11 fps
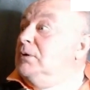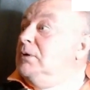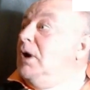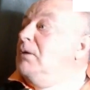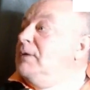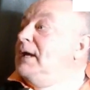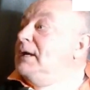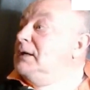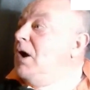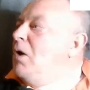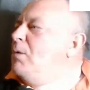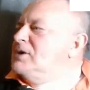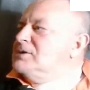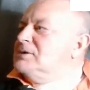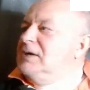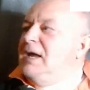Oh yeah. Oh,
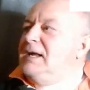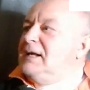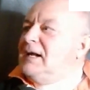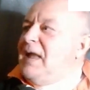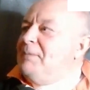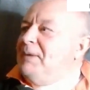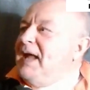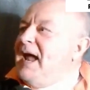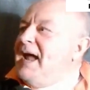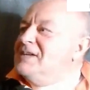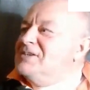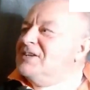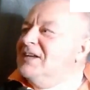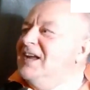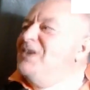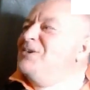he's clapping hands.
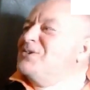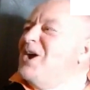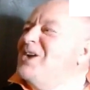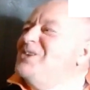He looks like a